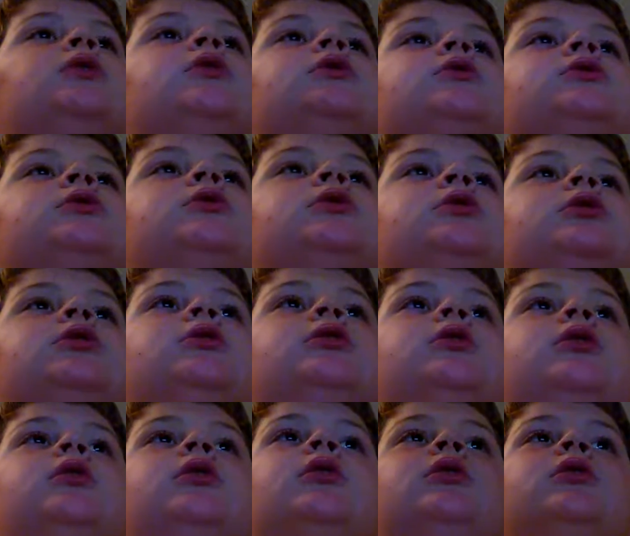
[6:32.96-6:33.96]
So,
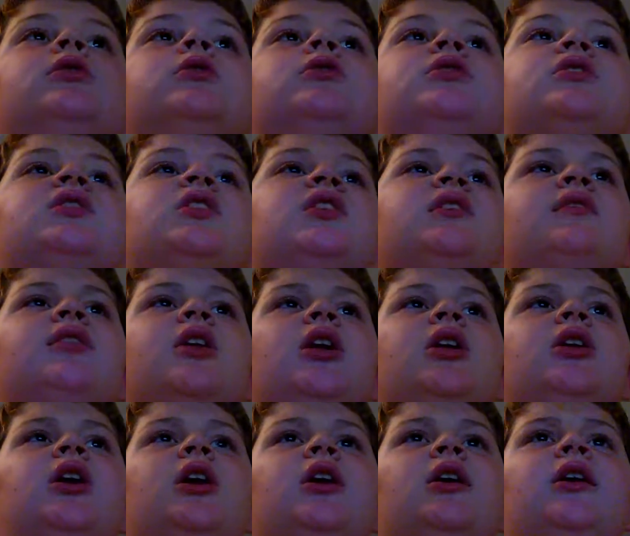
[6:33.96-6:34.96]
is he not even
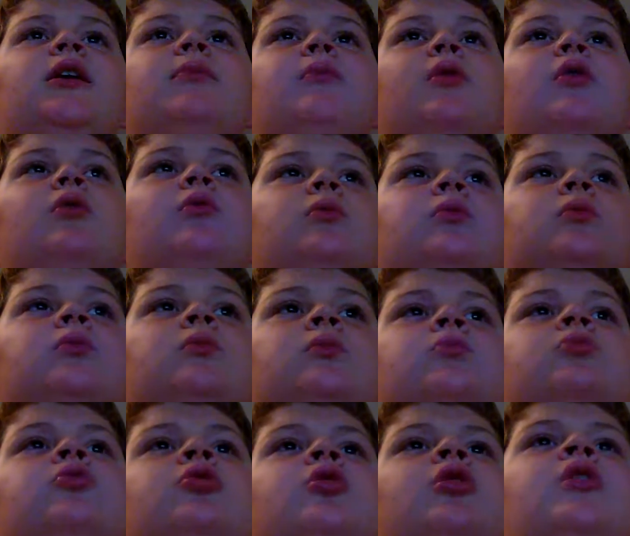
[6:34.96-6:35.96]
online anymore?
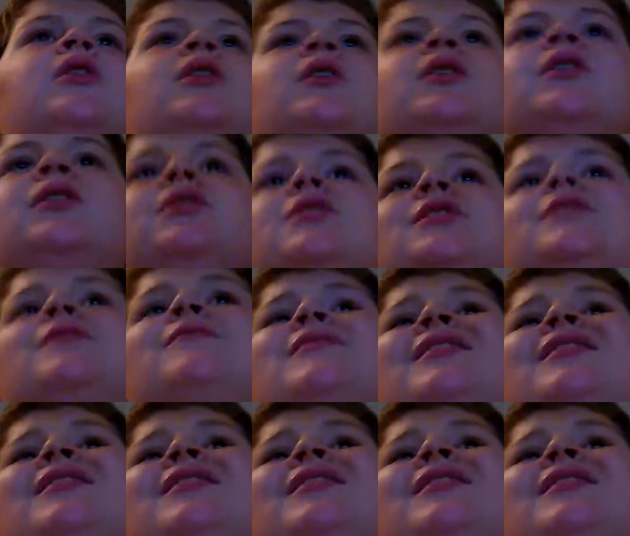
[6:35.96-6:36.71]
Is he even